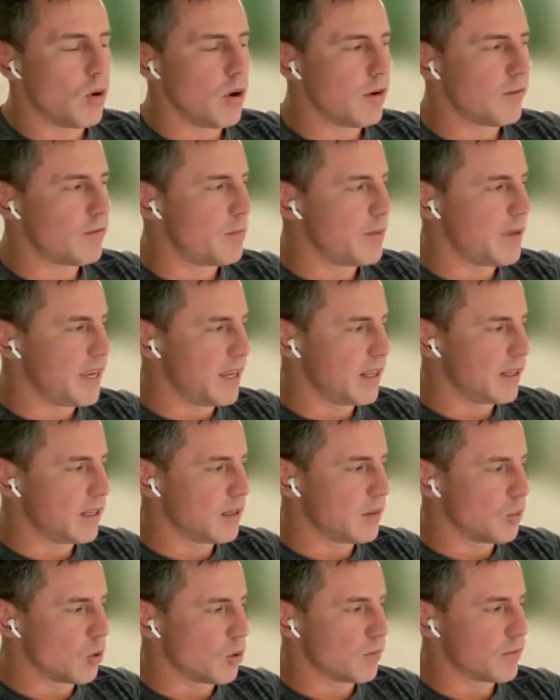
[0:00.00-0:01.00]
the more of a
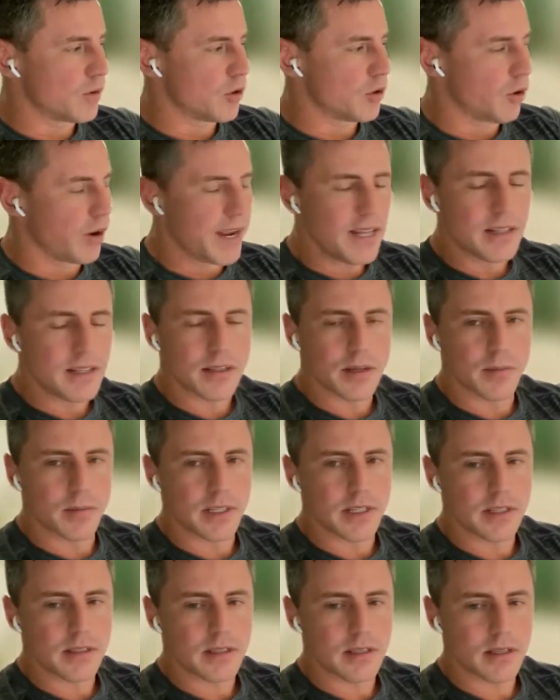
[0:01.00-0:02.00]
beginner, the more of a green
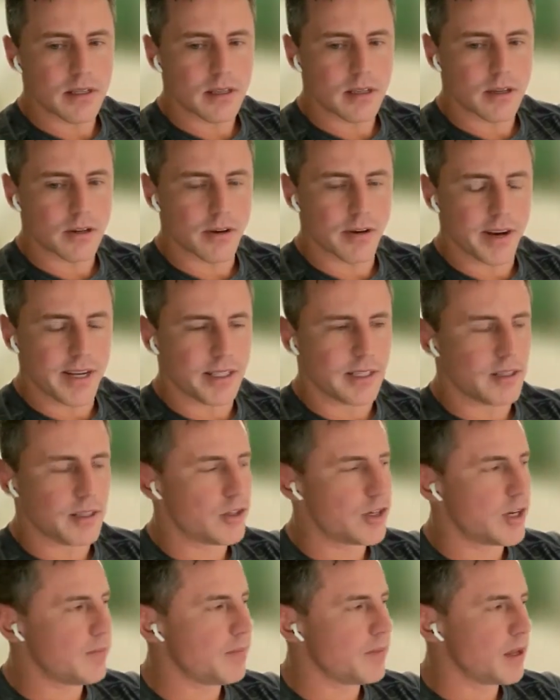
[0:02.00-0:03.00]
someone is,
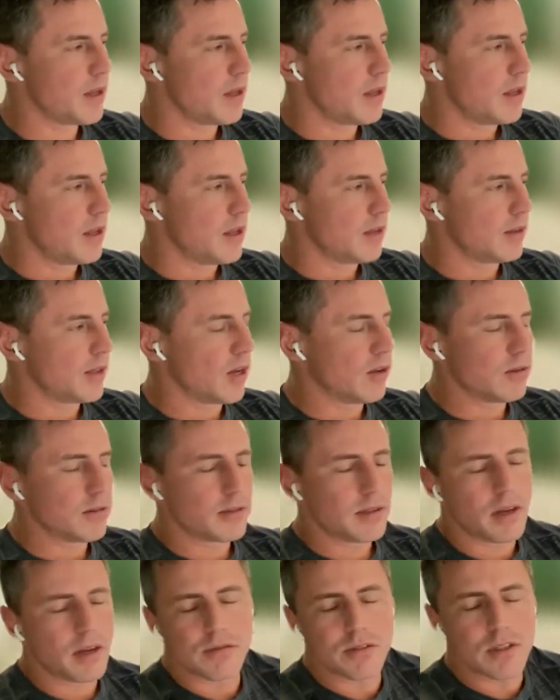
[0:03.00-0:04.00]
green in the gym,
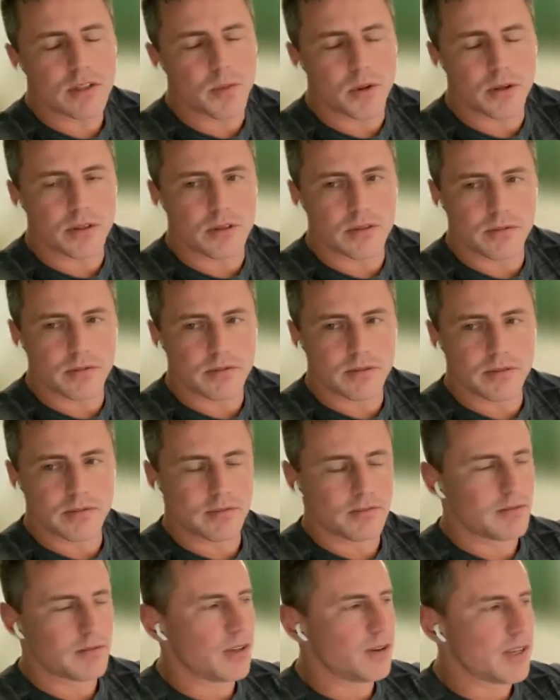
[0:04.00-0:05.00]
they'll respond to,
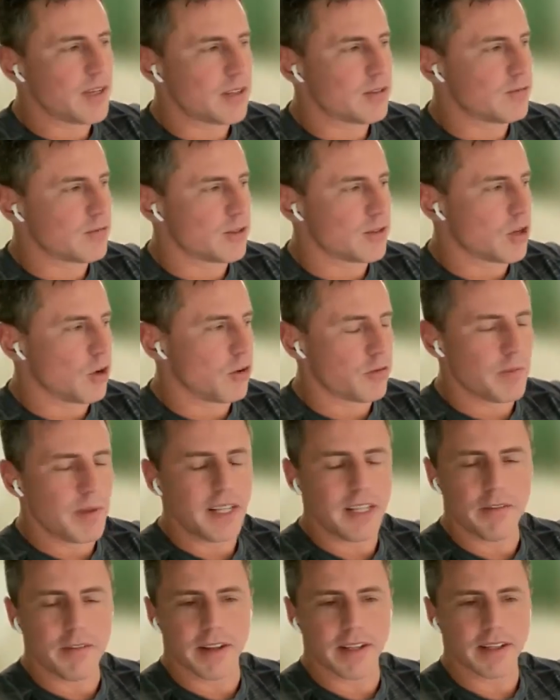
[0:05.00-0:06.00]
they'll get a
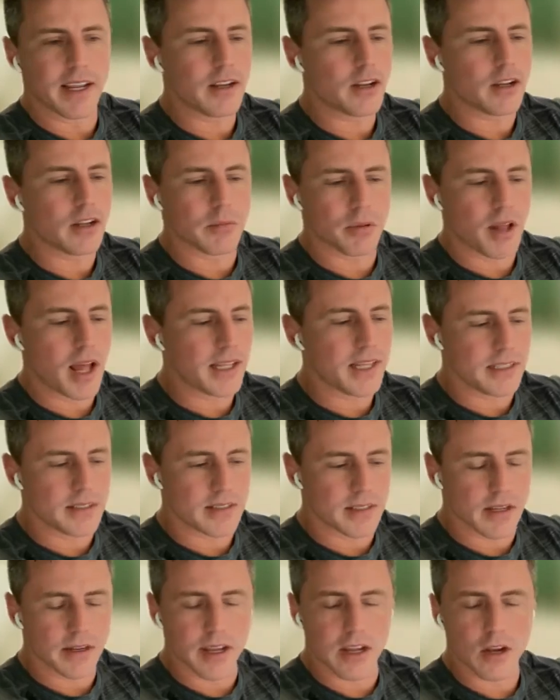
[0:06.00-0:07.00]
result from anything. They go to
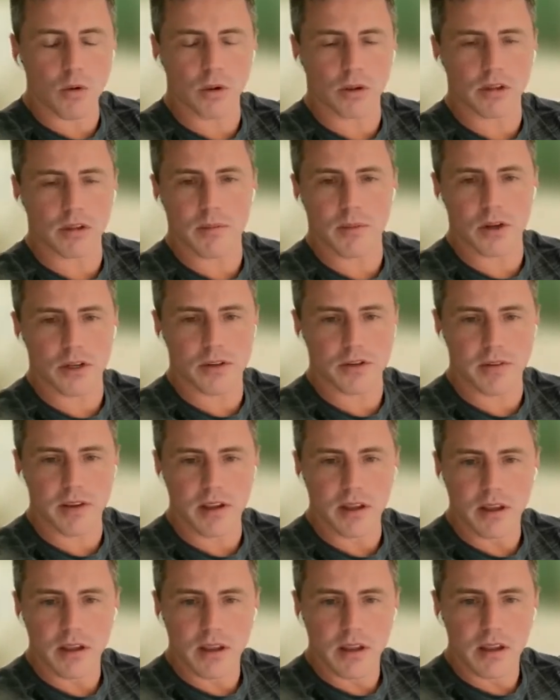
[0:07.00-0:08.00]
Pilates and they'll get quad
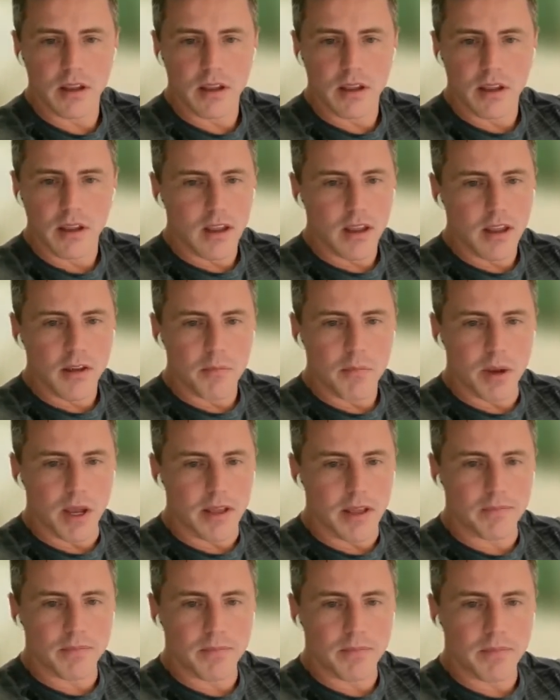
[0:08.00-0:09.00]
hypertrophy.
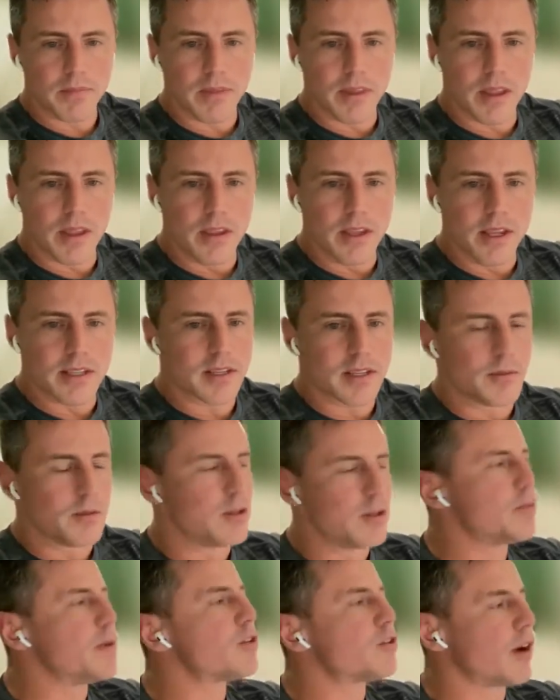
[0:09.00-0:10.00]
But you get
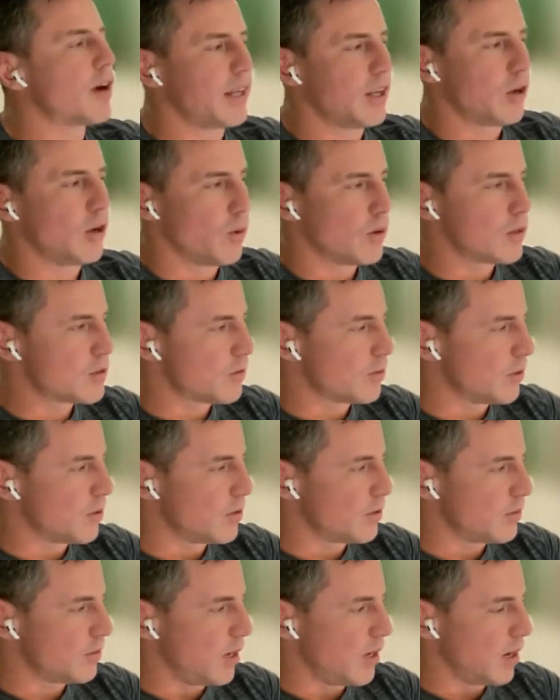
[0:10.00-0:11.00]
someone who's been training quads
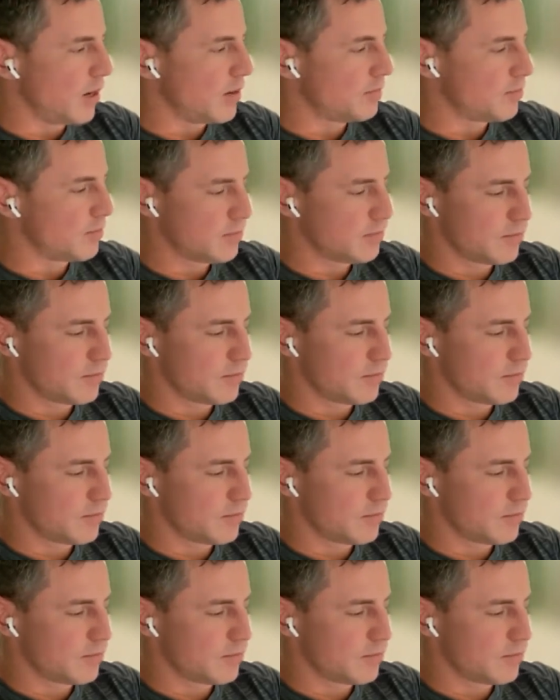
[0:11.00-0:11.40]
for,